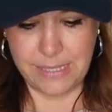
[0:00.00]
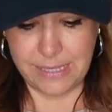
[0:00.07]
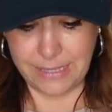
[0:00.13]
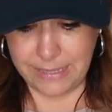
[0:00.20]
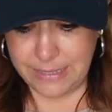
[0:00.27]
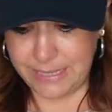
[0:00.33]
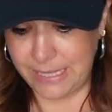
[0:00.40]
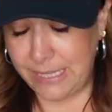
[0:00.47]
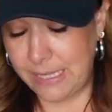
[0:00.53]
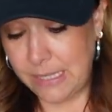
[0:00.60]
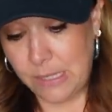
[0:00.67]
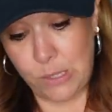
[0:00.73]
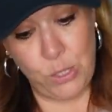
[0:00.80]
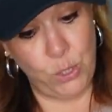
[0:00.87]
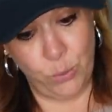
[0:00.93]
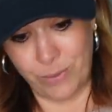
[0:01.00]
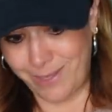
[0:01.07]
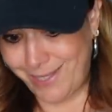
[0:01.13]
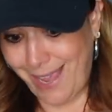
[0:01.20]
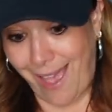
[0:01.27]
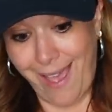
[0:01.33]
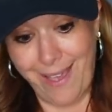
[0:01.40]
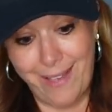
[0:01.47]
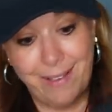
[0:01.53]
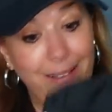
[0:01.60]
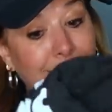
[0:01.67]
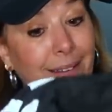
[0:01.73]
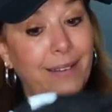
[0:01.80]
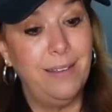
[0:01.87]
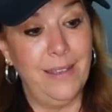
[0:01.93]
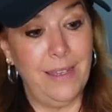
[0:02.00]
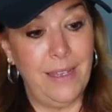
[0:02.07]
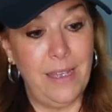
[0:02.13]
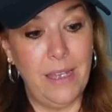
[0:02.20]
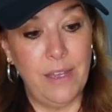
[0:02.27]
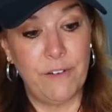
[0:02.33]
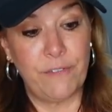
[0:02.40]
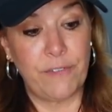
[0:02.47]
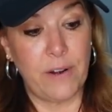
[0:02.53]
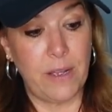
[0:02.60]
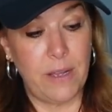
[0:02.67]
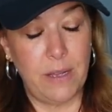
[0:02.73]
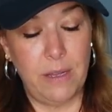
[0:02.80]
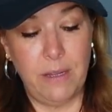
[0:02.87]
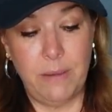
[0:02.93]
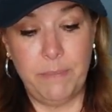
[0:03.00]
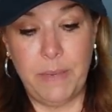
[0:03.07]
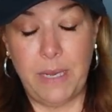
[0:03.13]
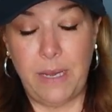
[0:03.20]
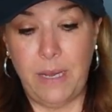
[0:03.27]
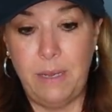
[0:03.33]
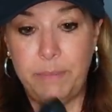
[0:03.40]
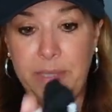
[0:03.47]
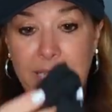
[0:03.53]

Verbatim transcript: is an Adidas new with tag from um,